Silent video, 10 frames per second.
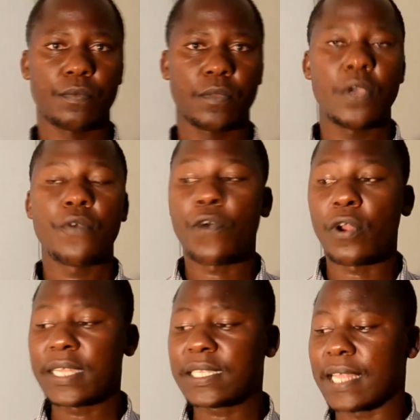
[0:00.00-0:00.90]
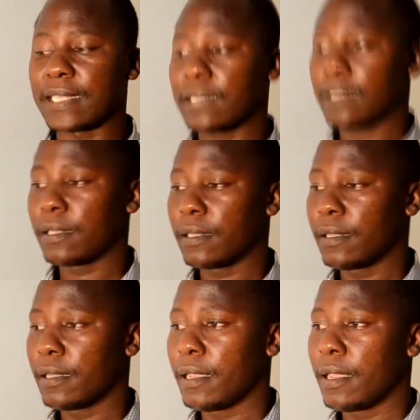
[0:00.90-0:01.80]
For instance,
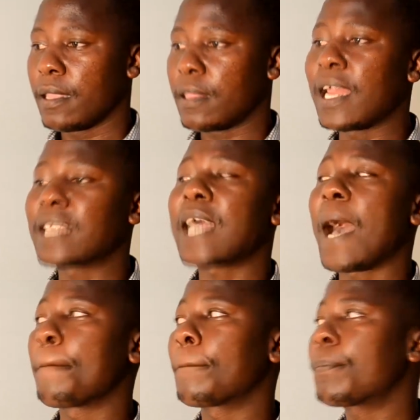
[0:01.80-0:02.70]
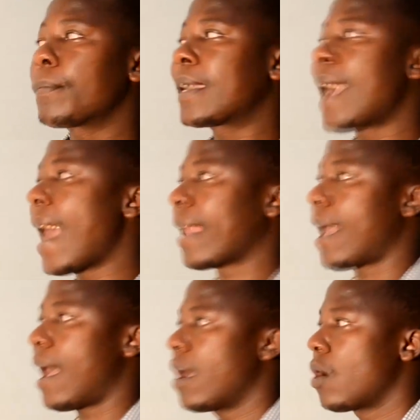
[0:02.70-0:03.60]
there are some
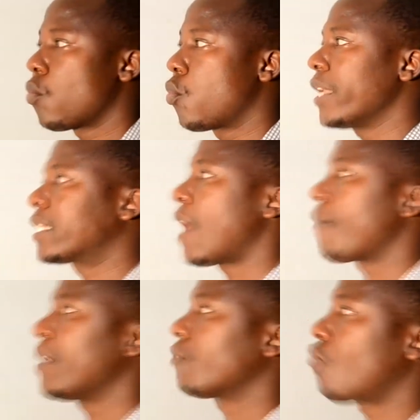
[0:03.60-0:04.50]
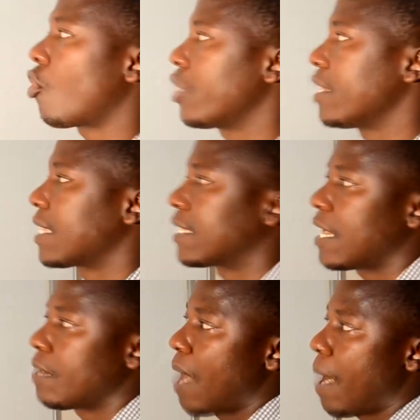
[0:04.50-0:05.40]
color which have been drawn in certain
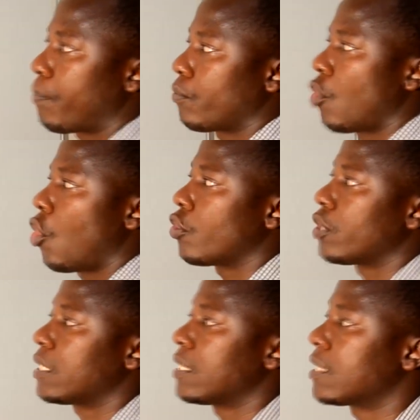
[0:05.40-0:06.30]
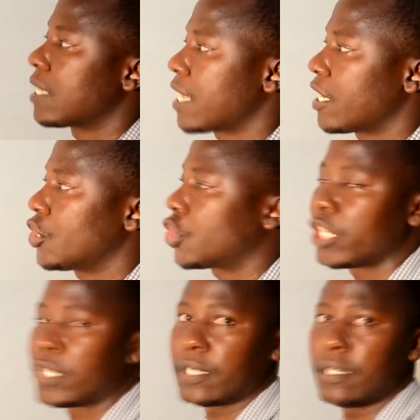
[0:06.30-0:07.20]
map or in certain sheet
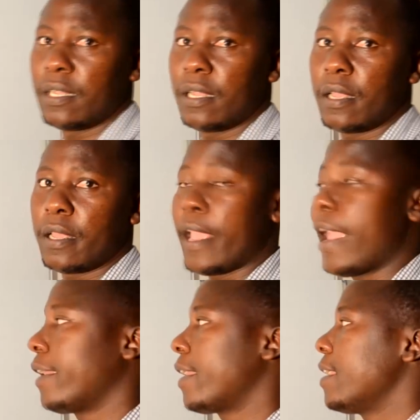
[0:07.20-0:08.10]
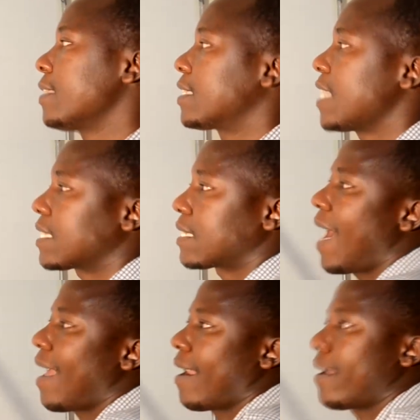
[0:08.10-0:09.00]
and is just
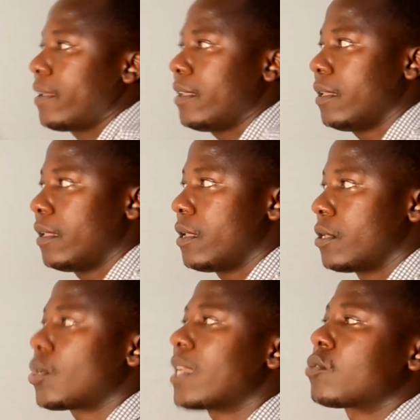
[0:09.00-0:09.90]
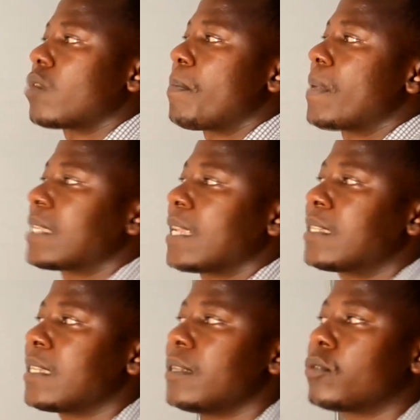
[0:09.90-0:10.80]
colored so as to represent,
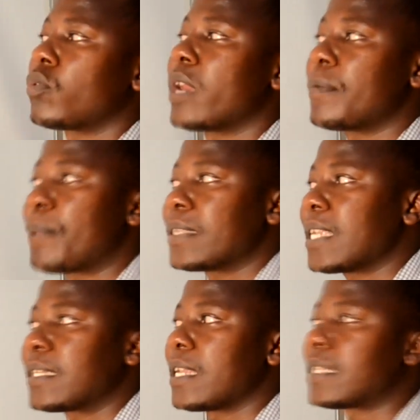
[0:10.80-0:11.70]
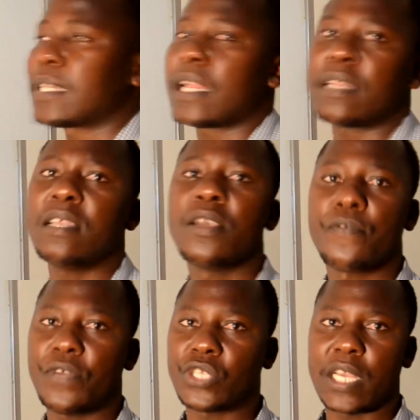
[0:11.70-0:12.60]
to represent a certain
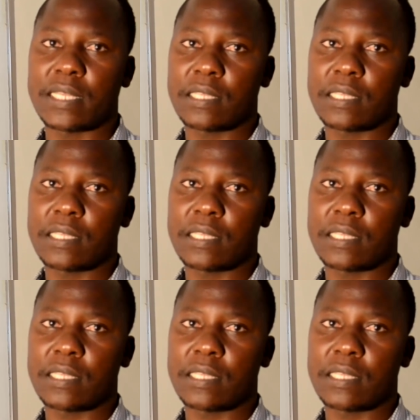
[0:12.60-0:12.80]
features.